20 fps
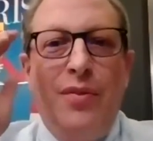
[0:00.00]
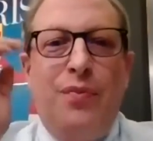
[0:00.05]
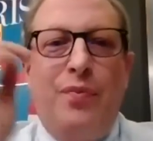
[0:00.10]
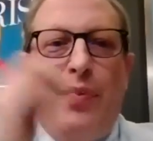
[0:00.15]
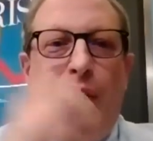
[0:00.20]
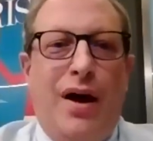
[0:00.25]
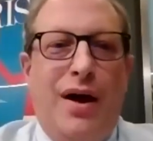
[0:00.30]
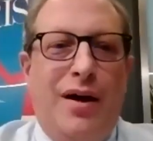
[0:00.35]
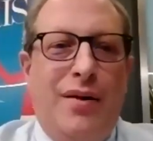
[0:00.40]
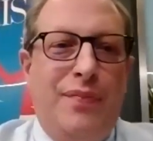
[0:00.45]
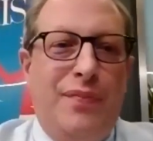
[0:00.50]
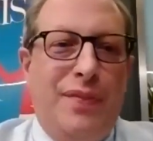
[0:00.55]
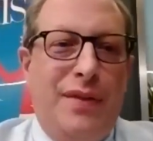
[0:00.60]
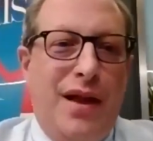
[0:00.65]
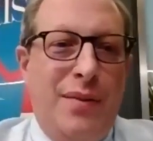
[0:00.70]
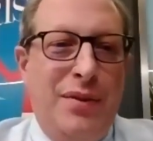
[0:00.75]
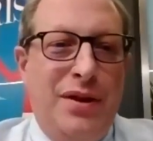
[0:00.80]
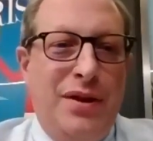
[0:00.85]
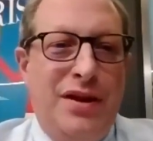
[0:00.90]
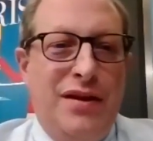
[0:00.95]
But
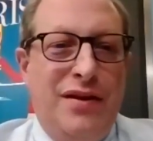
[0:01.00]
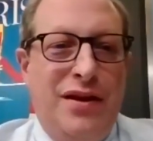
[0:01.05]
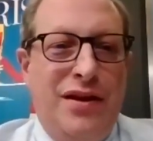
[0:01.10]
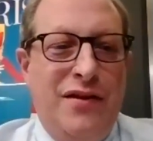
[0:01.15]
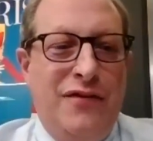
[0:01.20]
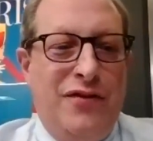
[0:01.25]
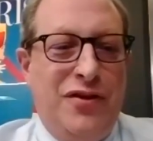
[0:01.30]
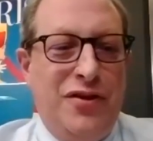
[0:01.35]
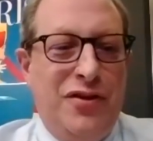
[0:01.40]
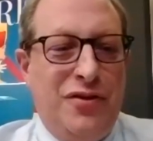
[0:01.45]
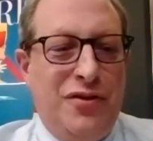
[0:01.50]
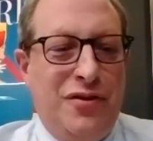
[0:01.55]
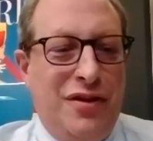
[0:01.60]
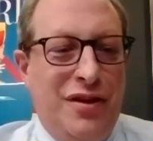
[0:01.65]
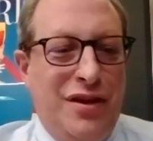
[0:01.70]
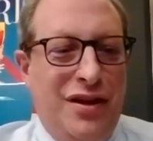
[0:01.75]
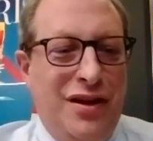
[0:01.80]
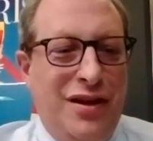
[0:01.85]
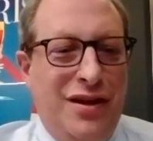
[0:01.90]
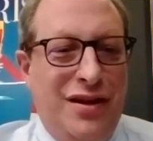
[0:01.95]
I mean, if you're,
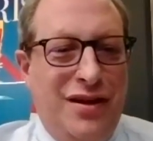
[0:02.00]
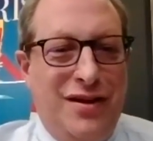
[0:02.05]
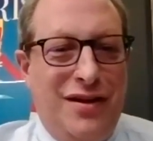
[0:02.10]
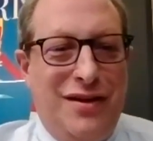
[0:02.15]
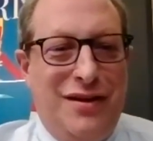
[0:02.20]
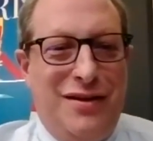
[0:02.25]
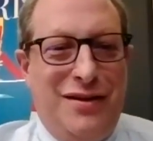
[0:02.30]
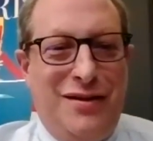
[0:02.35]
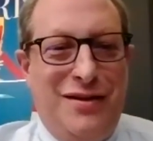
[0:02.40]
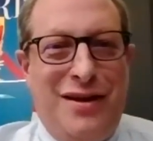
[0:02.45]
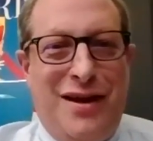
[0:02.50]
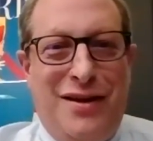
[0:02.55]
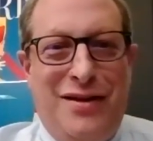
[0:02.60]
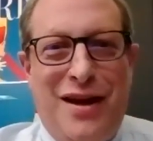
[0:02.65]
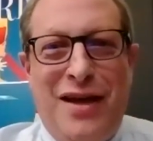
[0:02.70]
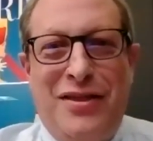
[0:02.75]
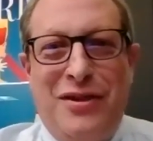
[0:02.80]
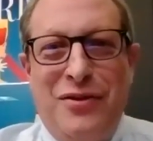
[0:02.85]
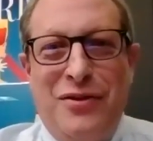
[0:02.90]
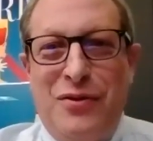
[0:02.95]

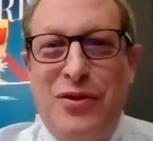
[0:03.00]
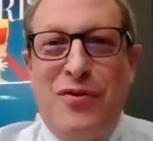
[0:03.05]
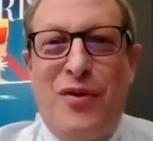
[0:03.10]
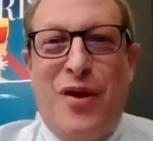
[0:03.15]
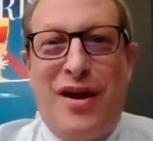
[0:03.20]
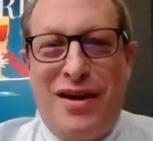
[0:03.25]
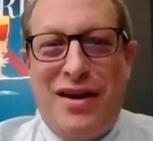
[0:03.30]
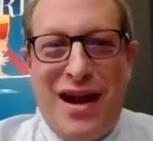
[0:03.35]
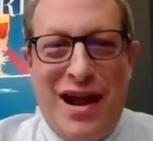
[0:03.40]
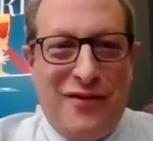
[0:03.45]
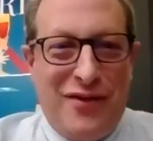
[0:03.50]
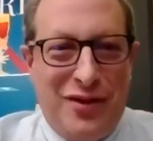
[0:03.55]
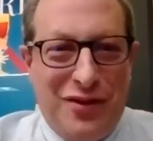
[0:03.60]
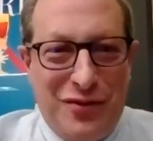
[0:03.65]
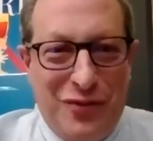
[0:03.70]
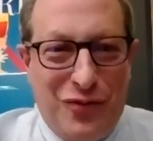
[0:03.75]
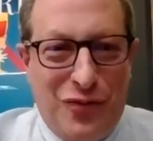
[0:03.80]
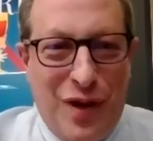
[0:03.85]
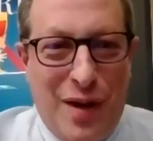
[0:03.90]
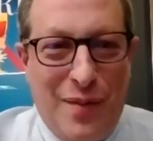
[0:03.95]
not that we wanted to have
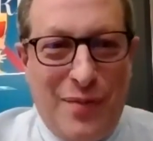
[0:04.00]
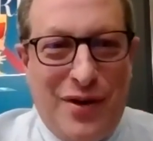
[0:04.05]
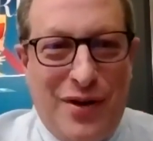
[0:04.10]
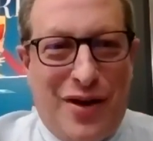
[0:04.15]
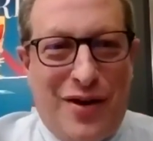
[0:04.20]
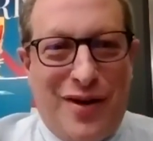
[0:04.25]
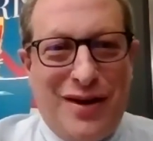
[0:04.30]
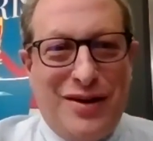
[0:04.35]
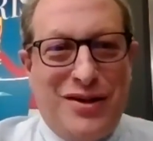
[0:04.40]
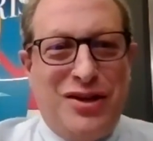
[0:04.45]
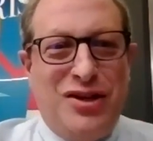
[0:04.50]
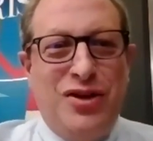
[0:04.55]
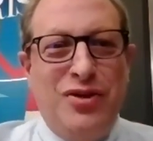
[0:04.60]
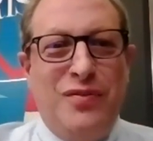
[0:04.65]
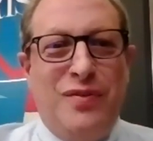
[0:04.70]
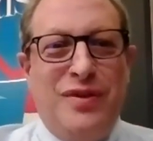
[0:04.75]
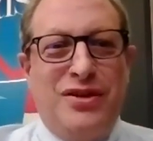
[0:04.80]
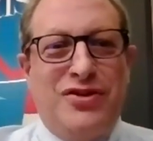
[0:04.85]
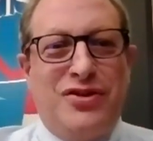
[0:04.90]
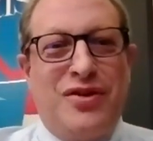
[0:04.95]
a webinar on
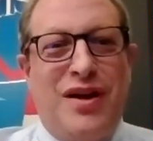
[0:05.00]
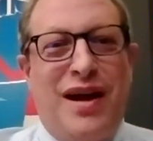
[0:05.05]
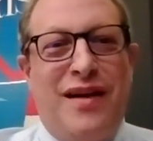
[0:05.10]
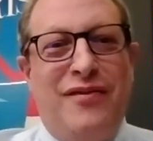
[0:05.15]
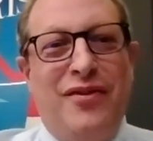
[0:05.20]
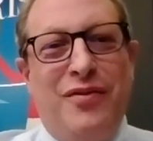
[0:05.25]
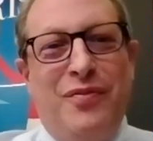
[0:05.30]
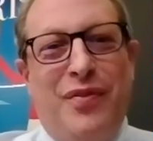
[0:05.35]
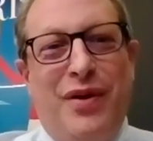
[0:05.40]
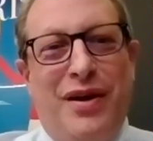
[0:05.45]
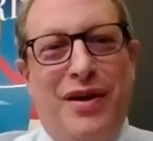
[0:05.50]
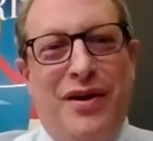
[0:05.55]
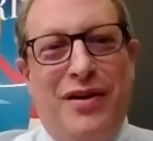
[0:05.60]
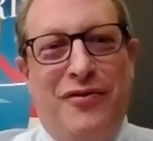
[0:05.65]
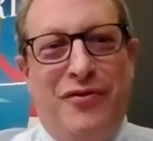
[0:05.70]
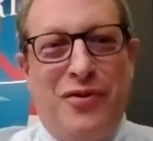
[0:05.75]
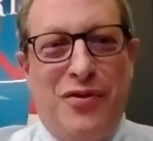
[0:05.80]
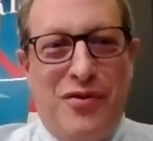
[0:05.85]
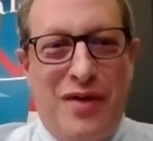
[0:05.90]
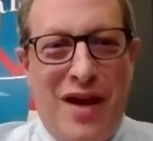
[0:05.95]
Cuban travel, but
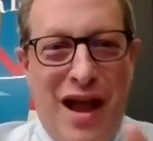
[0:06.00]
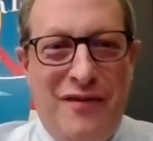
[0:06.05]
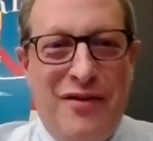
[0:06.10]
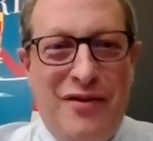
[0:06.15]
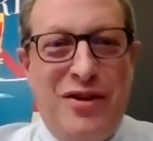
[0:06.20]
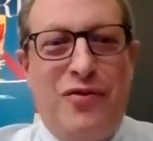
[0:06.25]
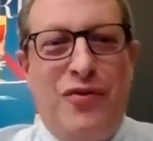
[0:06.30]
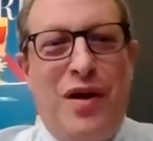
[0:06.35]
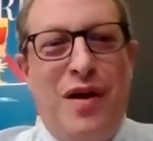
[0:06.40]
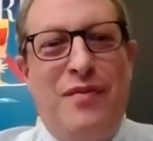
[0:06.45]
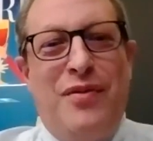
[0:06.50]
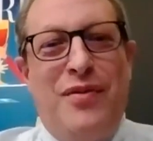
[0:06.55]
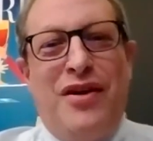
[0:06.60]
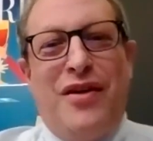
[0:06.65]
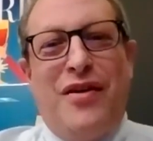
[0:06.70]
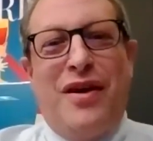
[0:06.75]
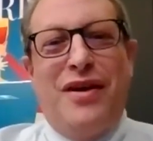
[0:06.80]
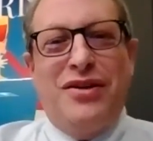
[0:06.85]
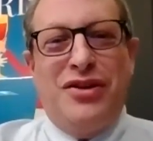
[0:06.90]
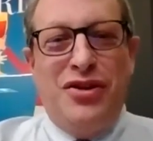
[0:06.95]
if we were having a
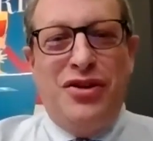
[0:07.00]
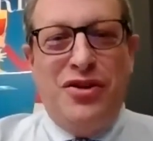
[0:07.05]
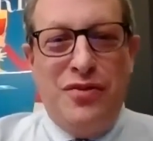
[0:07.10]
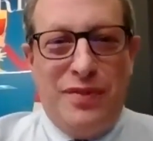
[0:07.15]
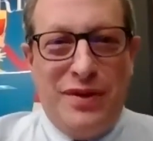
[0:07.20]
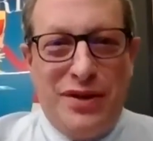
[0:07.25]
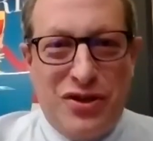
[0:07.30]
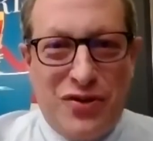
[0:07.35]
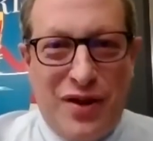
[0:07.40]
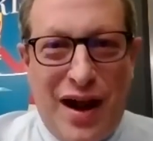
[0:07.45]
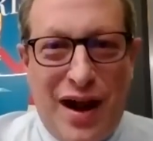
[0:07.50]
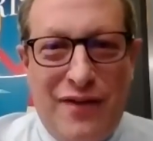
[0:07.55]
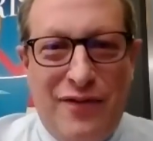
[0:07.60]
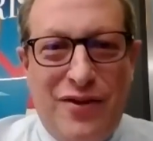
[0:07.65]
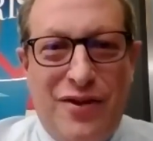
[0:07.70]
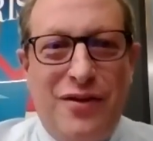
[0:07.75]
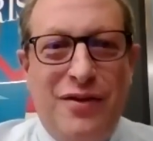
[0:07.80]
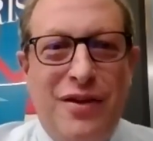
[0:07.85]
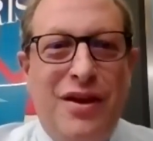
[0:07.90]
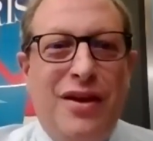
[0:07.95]
webinar on Cuban
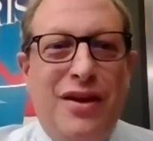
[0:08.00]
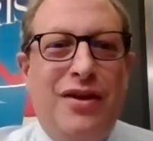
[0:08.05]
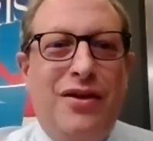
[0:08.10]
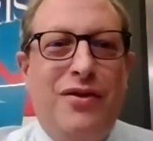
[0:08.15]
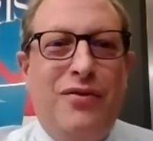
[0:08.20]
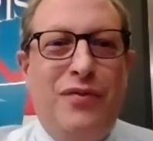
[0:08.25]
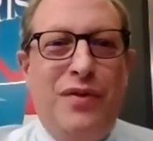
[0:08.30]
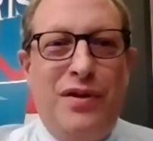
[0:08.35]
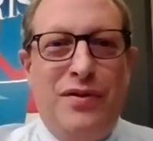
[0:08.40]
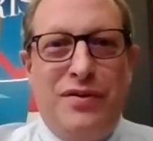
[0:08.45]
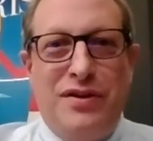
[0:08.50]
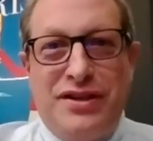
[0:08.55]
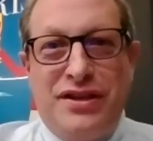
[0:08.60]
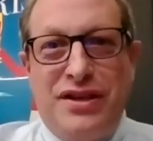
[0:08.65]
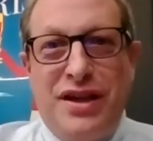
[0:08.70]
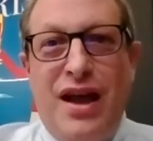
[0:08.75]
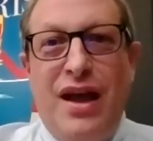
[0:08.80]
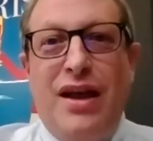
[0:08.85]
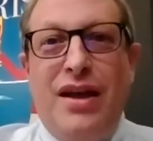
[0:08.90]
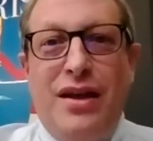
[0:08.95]
travel, we would
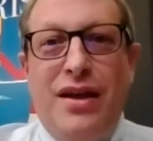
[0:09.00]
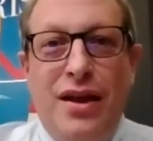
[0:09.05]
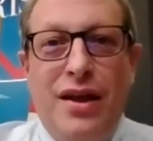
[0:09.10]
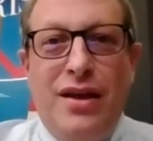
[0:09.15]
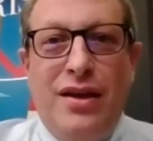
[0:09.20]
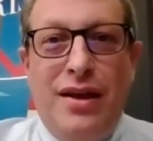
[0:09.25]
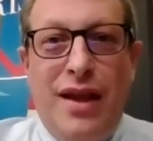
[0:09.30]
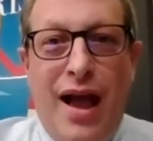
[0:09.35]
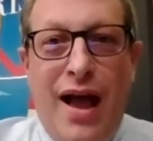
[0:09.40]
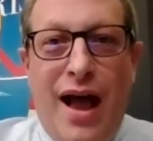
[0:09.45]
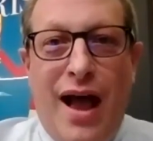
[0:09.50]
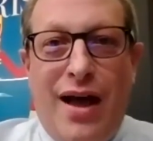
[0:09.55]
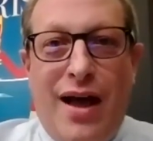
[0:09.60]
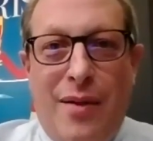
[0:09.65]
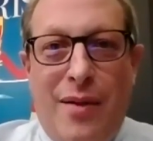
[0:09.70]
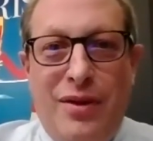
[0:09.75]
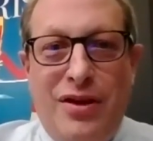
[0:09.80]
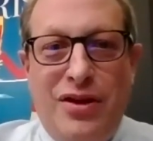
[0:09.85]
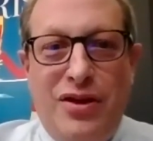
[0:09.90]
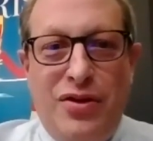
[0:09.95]
say, yeah,
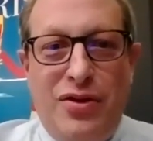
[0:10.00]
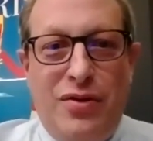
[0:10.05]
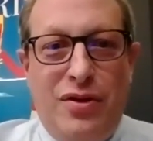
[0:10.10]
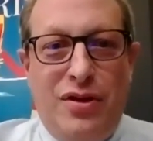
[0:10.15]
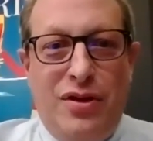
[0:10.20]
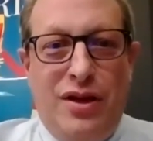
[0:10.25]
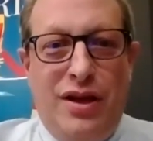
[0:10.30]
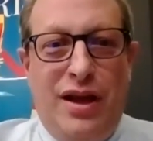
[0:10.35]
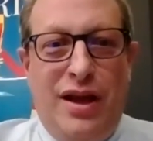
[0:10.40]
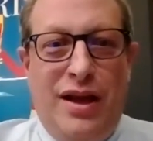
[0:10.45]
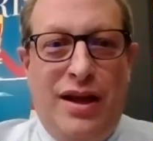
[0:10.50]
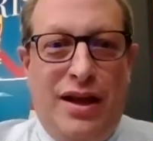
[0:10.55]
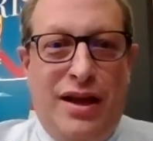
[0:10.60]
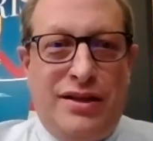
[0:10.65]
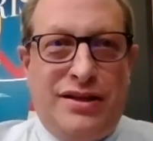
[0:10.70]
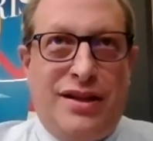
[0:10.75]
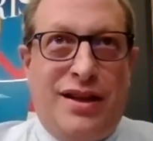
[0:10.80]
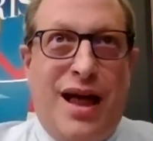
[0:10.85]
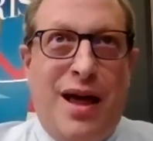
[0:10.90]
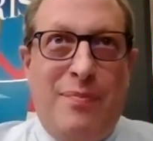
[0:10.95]
I mean,
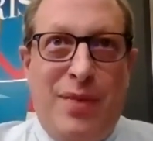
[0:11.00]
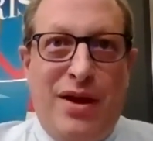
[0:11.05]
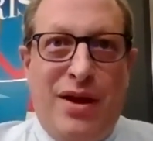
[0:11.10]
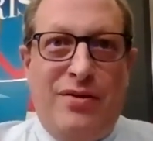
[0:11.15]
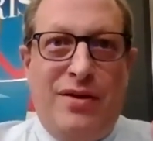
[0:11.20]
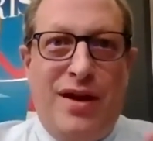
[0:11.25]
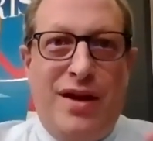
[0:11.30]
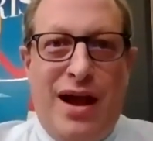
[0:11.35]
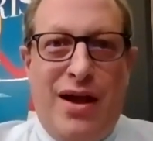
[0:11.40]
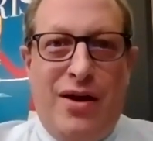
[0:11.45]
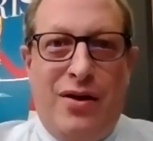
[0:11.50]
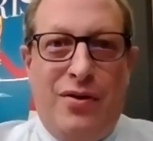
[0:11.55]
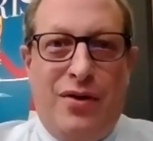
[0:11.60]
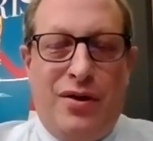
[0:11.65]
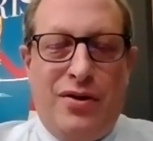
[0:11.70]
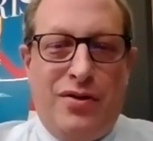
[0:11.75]
it's a lot better now